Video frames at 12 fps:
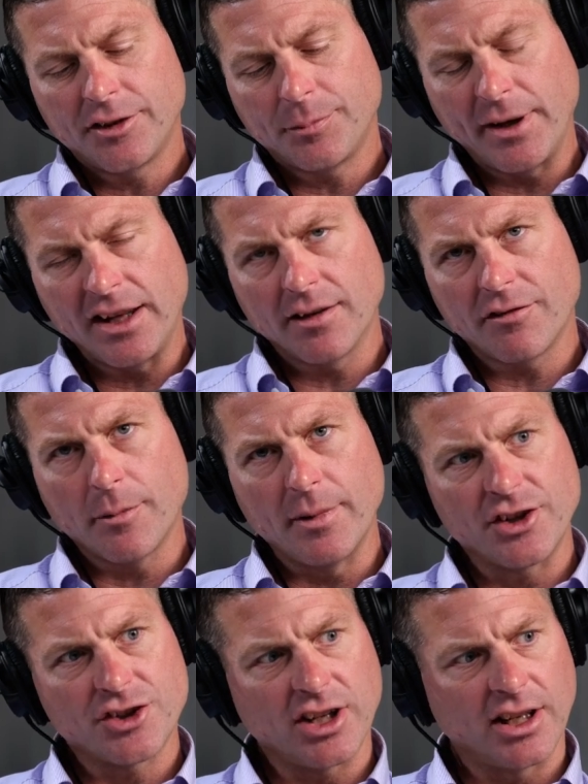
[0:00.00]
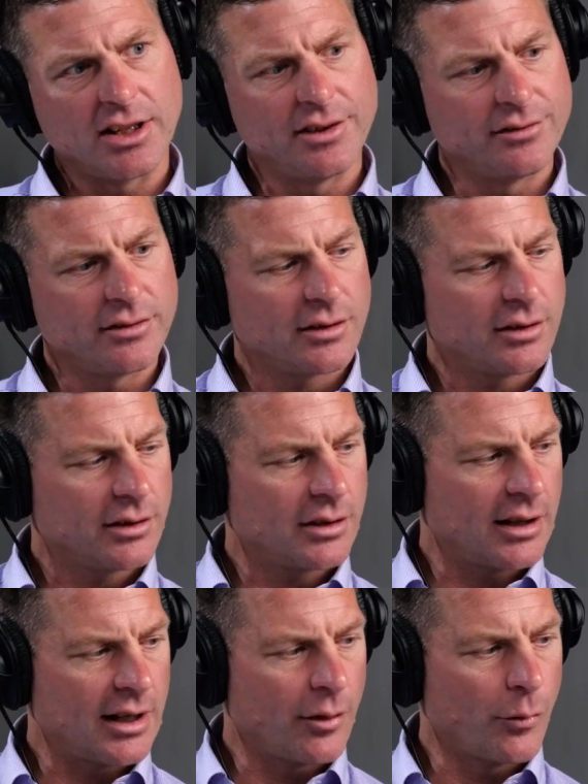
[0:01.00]
Speaking of the mission,
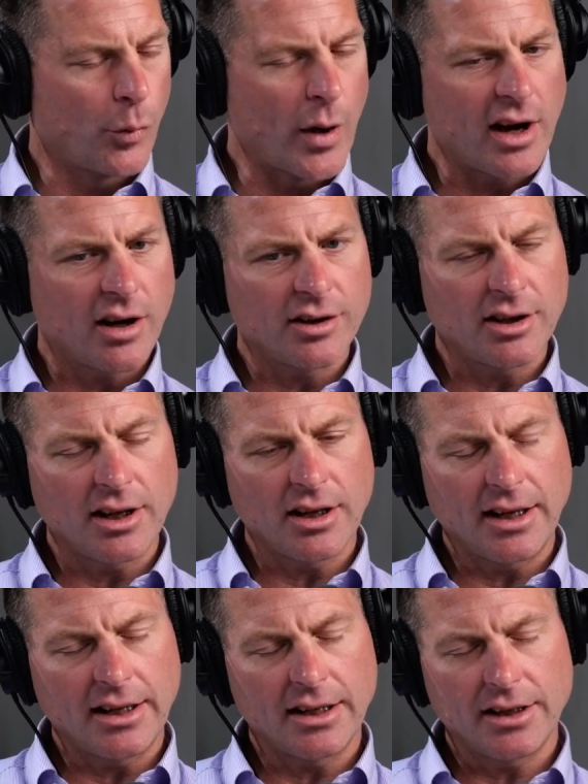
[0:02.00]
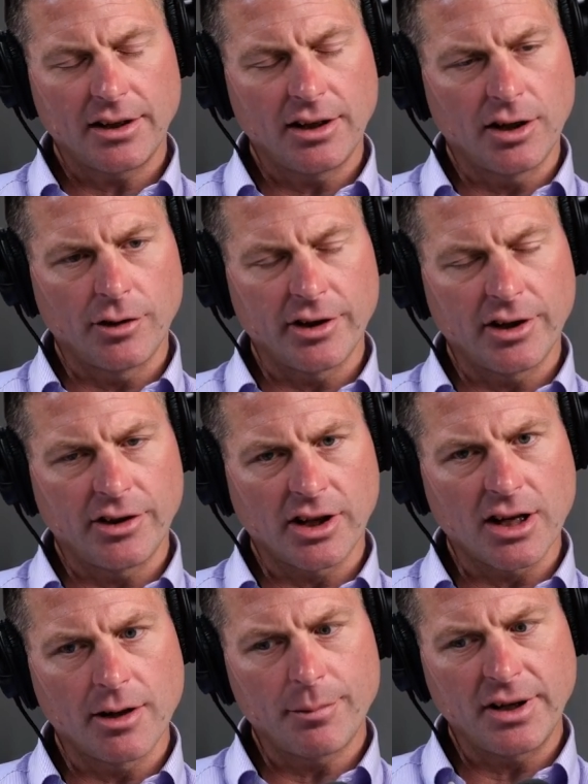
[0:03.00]
where
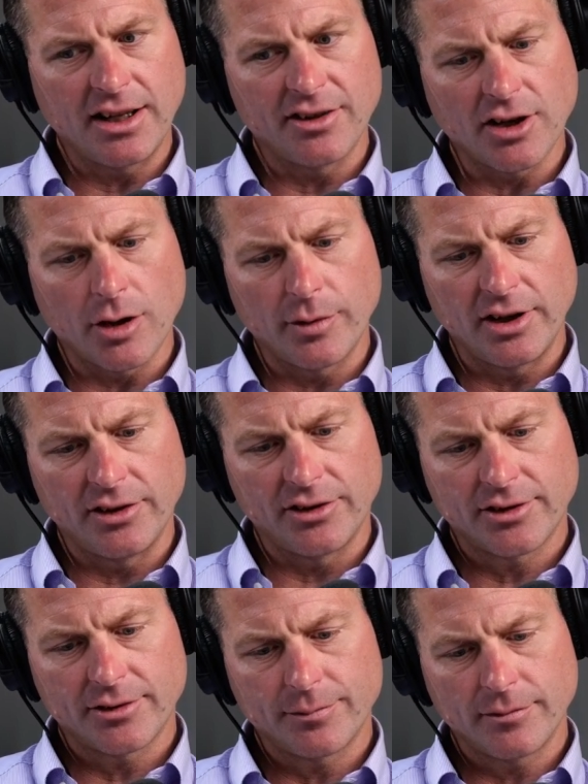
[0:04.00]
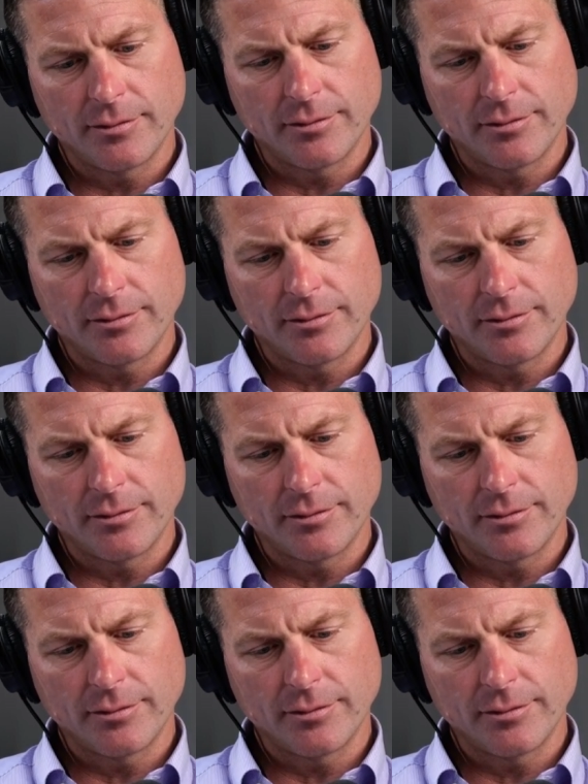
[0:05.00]
the company has always